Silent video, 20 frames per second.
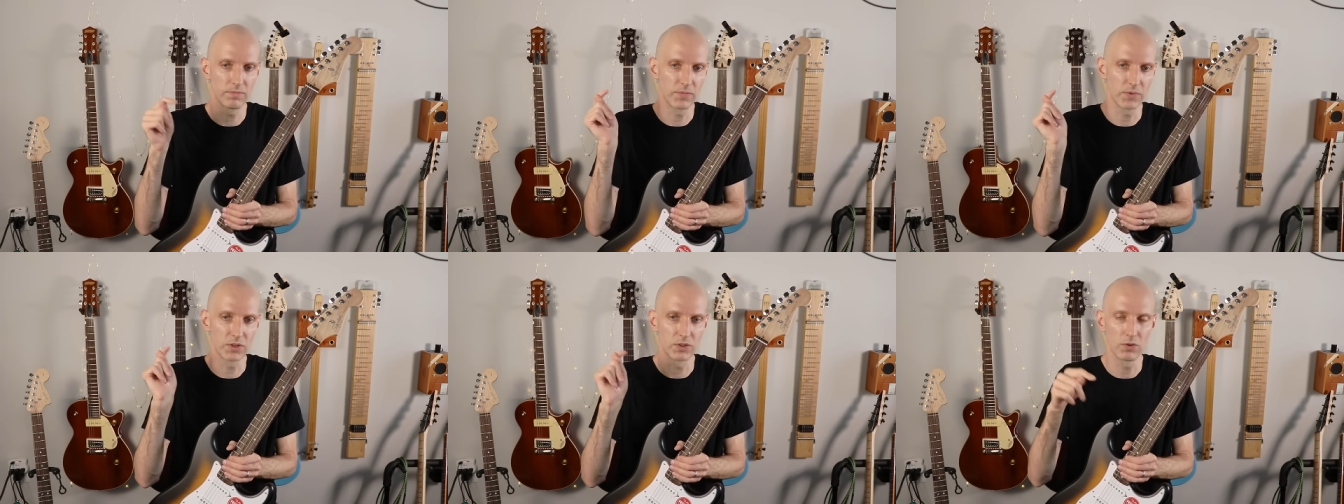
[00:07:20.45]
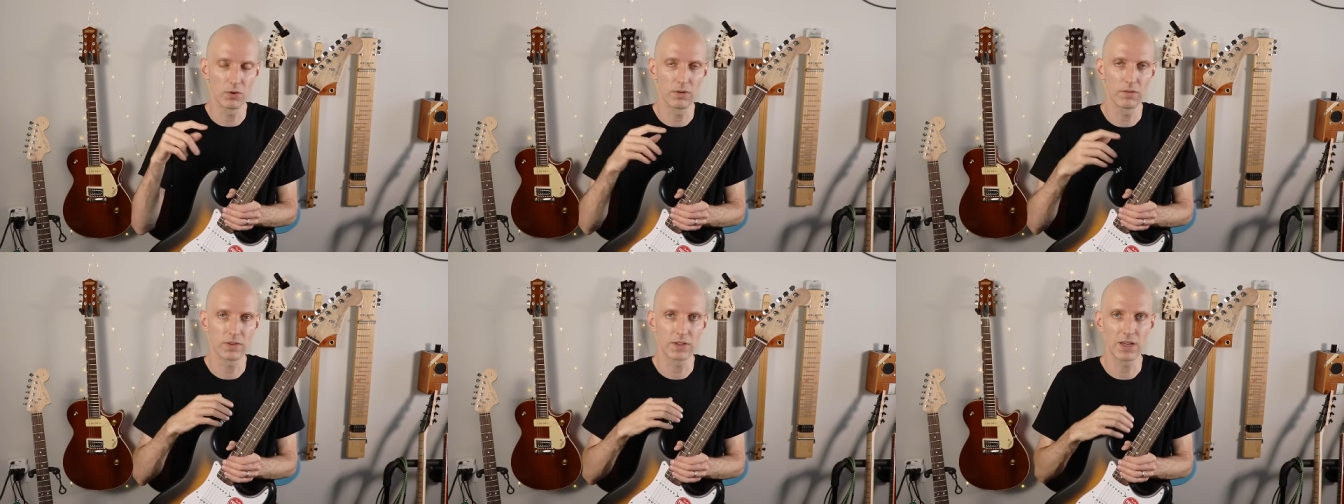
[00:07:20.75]
the
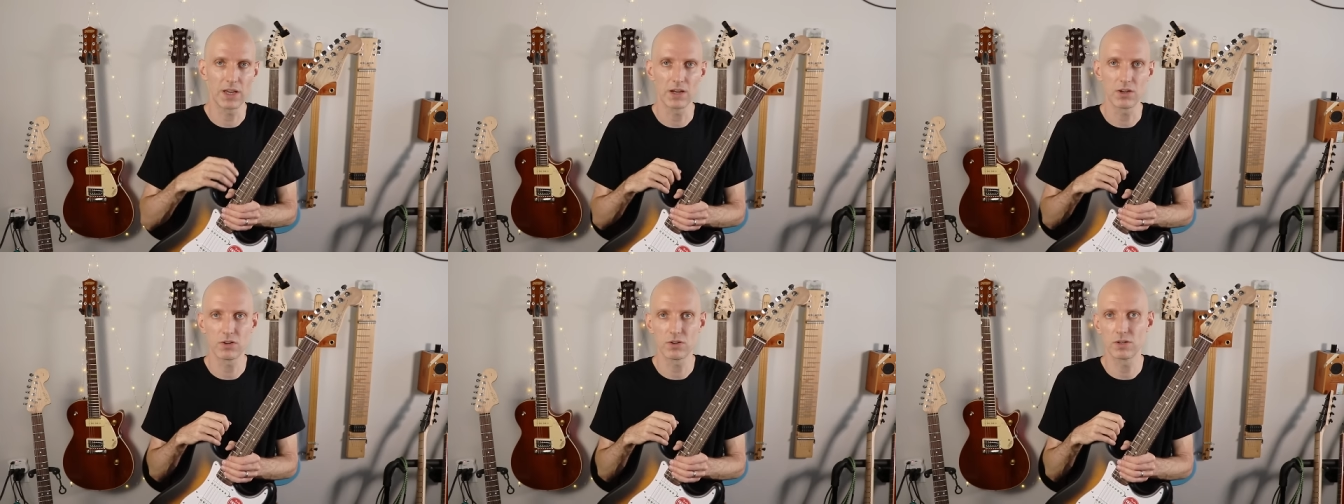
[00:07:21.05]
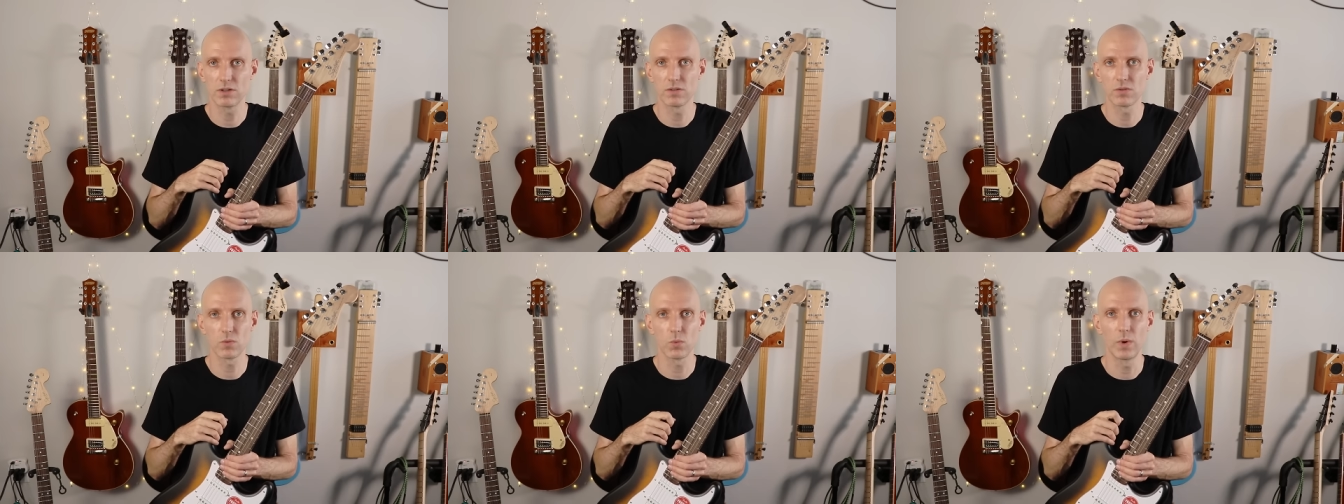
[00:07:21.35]

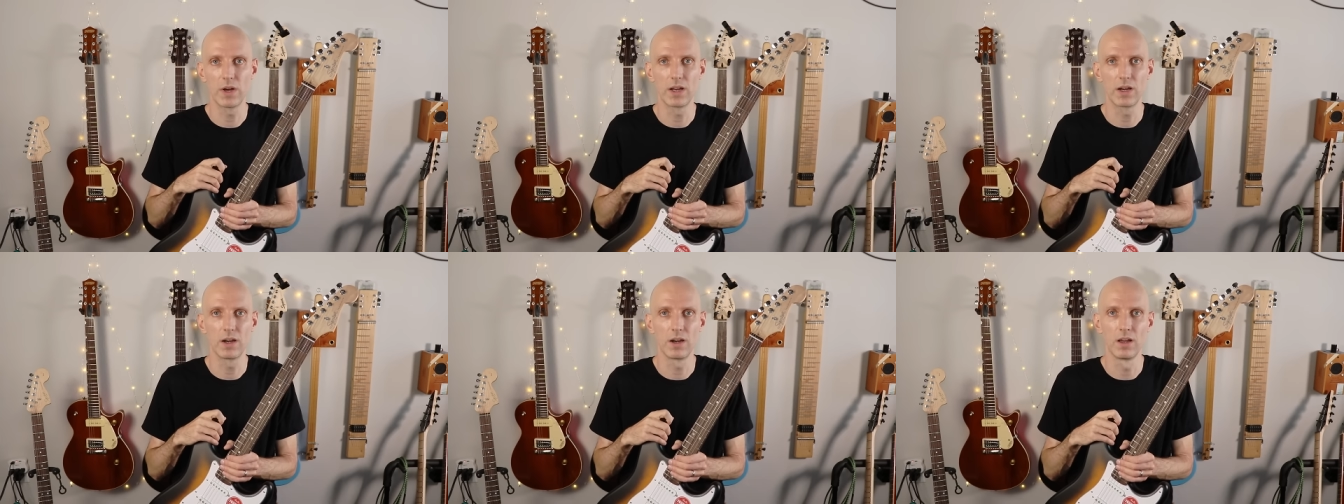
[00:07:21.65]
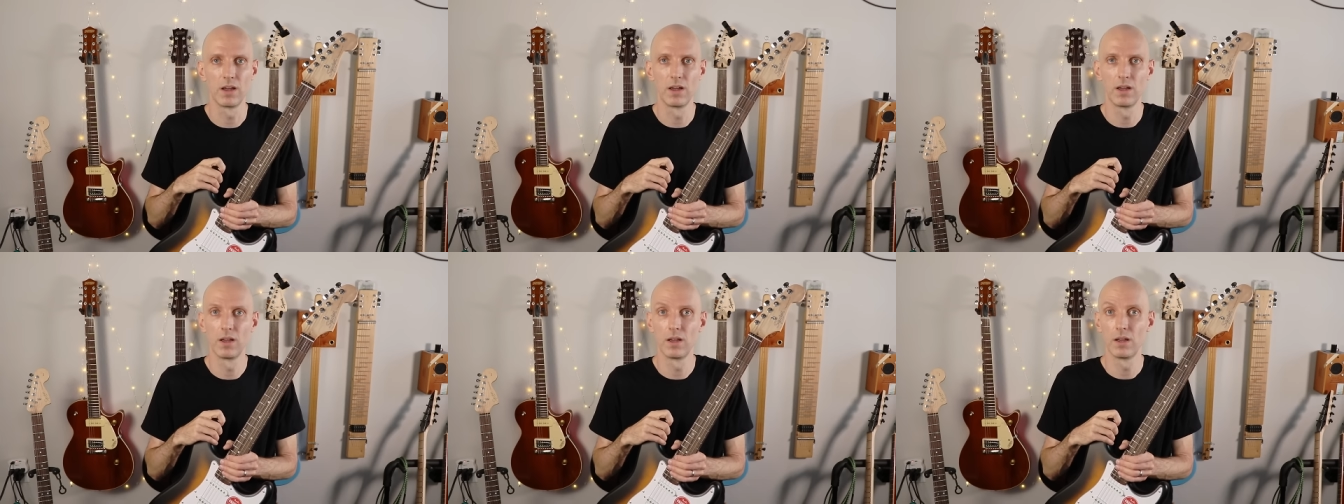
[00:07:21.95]
notifications when
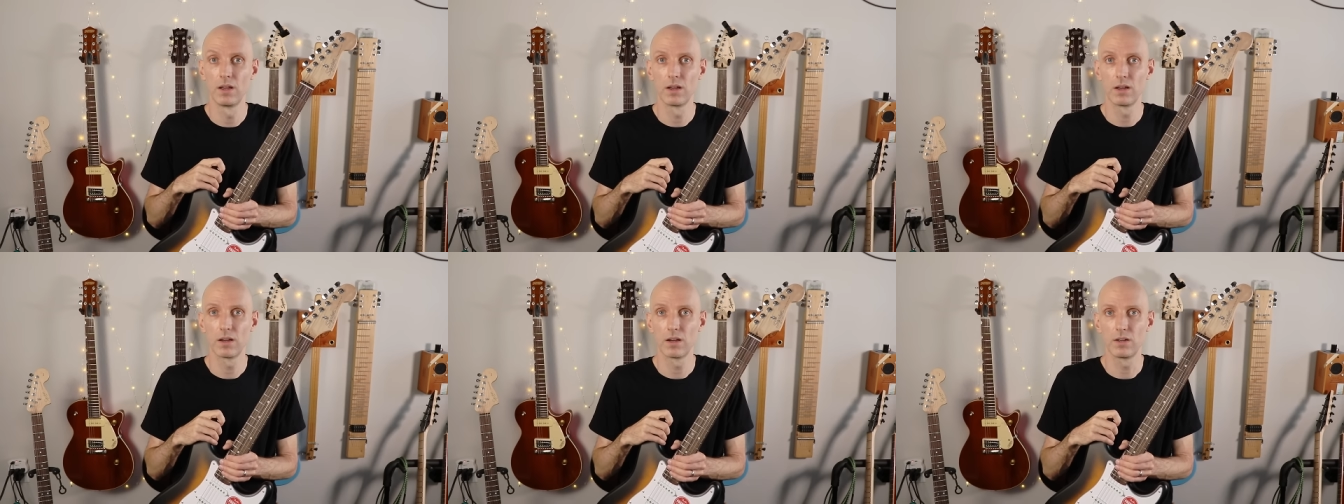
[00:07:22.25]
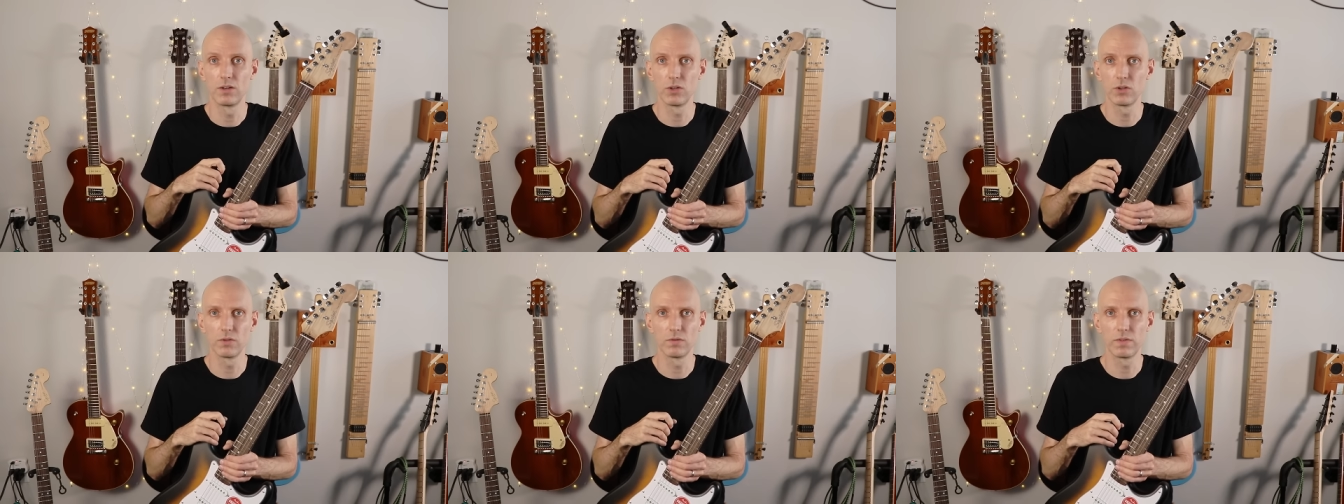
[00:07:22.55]

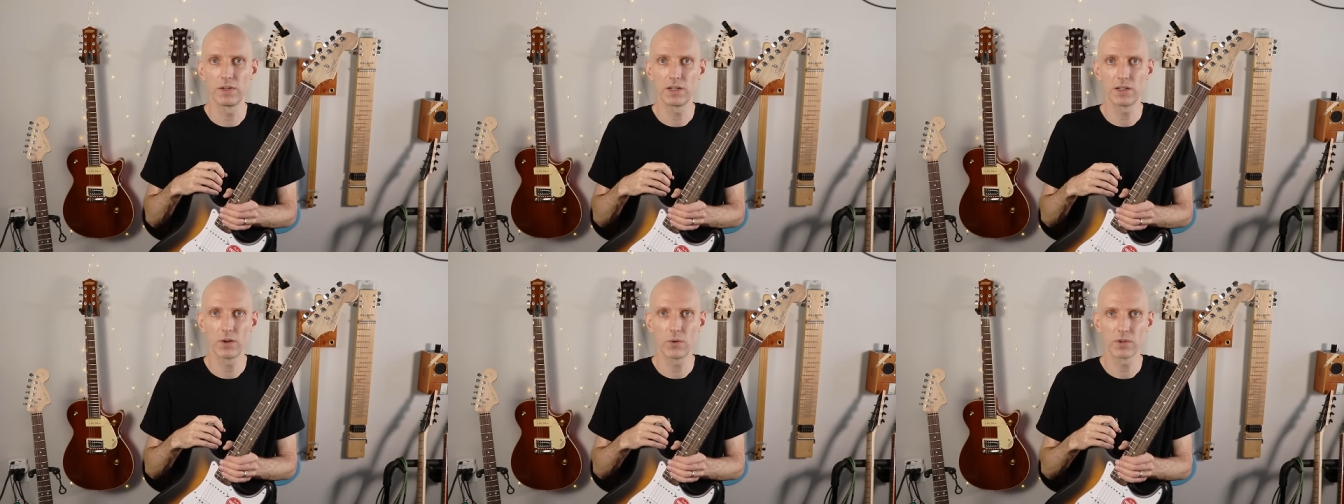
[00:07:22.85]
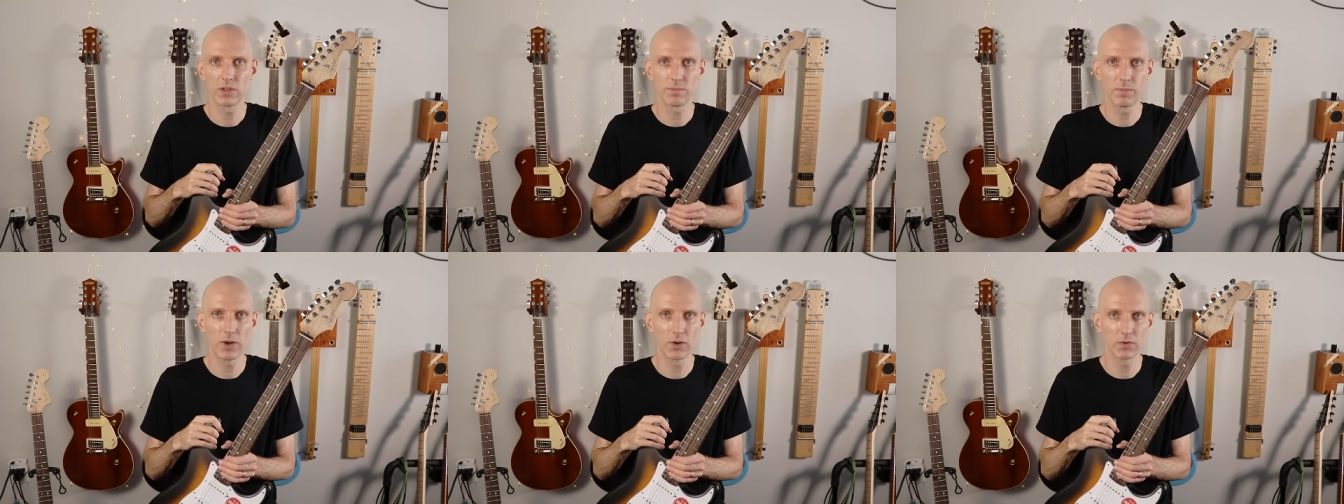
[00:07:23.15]
a new video
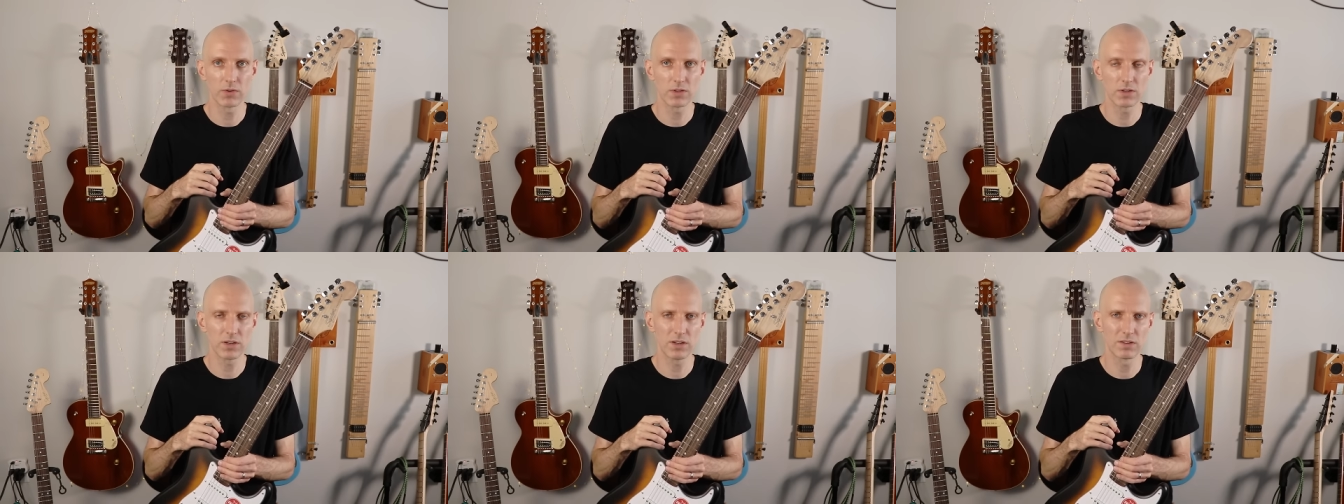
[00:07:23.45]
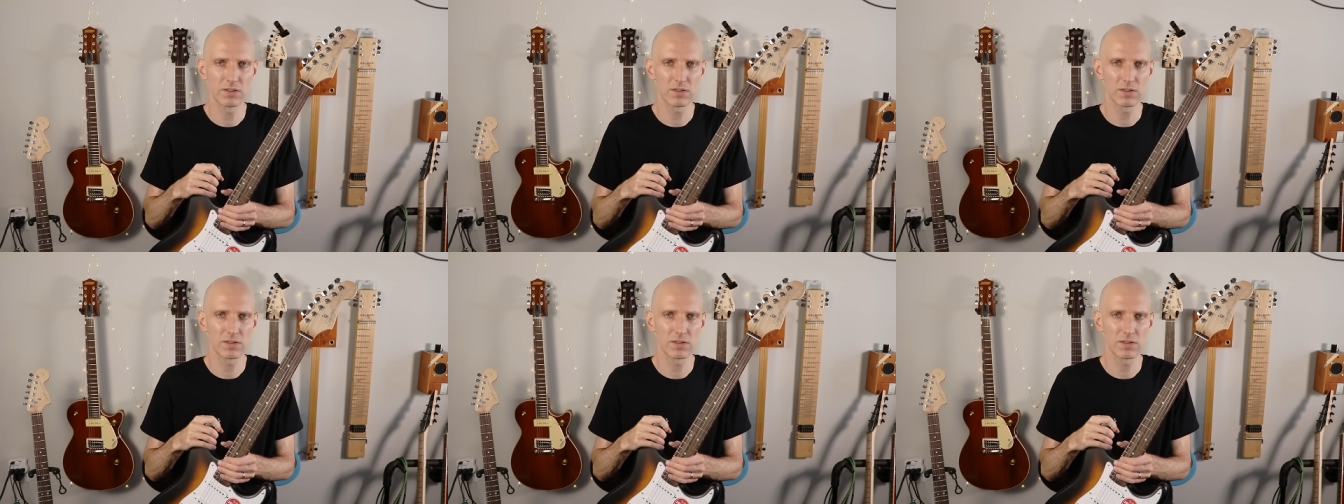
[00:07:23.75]
is posted,